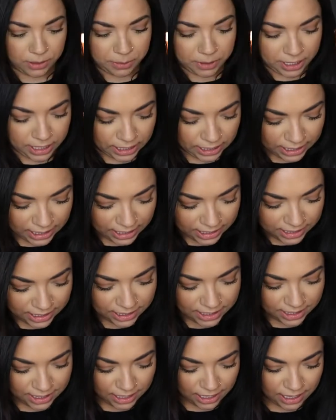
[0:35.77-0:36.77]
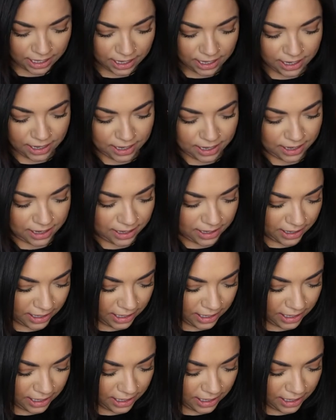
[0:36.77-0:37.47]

So I'm gonna list the